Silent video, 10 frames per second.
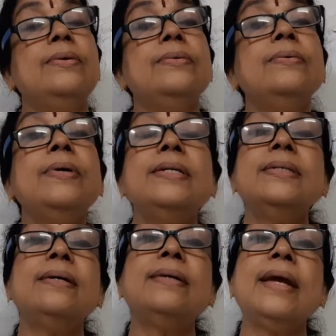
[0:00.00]
So it is
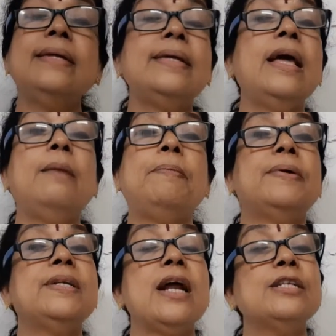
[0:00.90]
a great help.
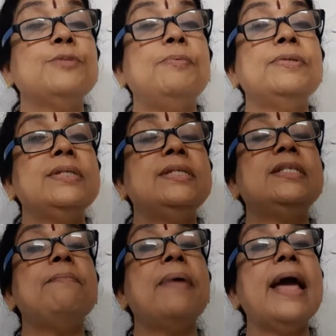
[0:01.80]
Transport
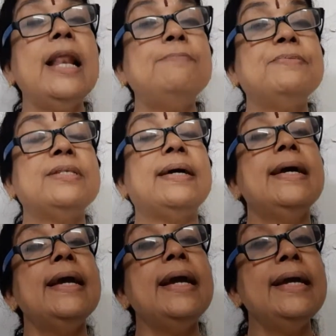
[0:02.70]
system helps
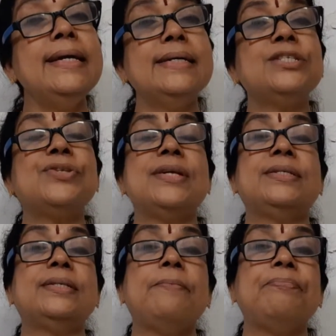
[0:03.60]

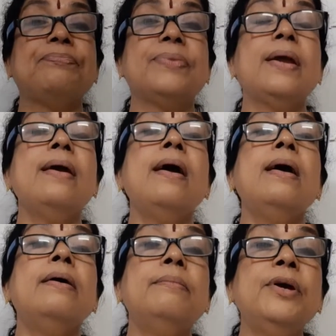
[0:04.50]
industries
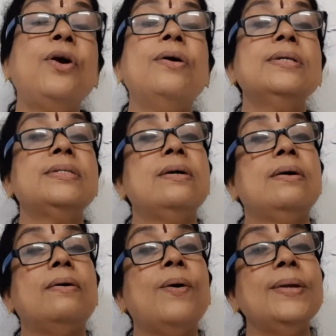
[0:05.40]
because
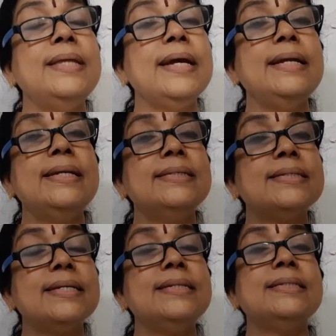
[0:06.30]
all the
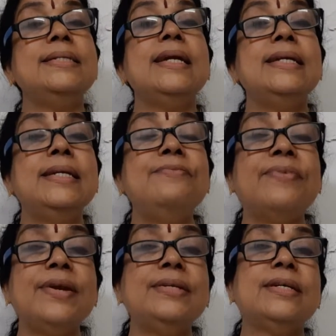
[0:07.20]
industries need
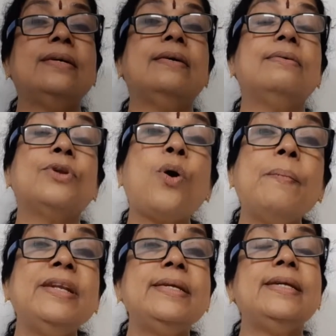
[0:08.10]
different raw
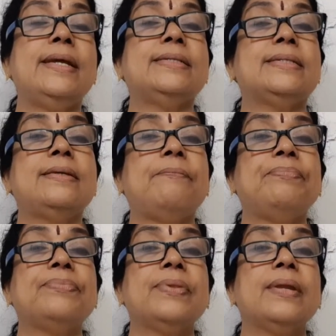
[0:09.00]
materials.
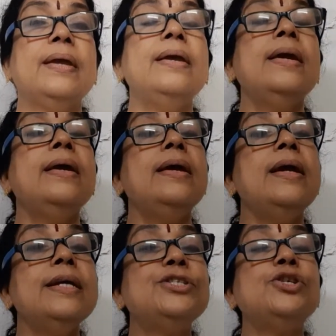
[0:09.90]

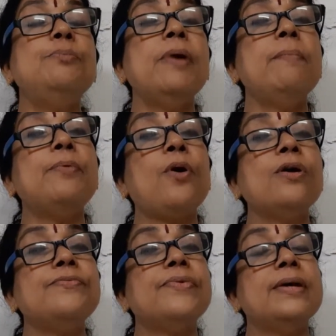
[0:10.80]
It should be
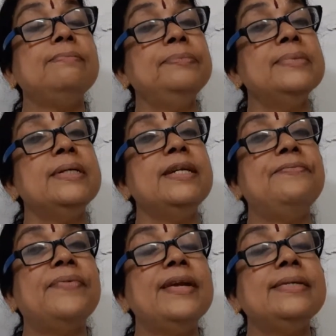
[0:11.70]
brought from
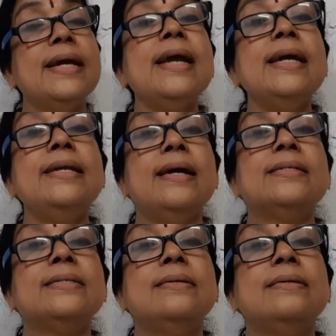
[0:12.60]
different
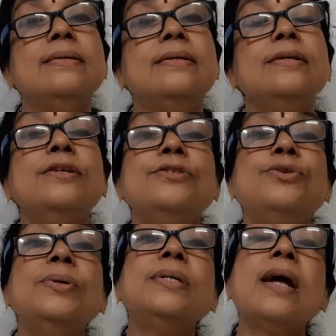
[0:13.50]
areas.
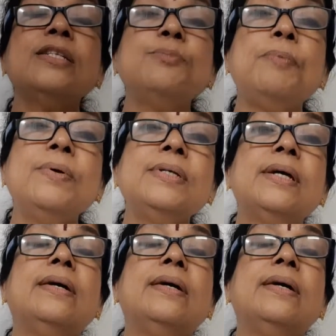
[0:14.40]
So transport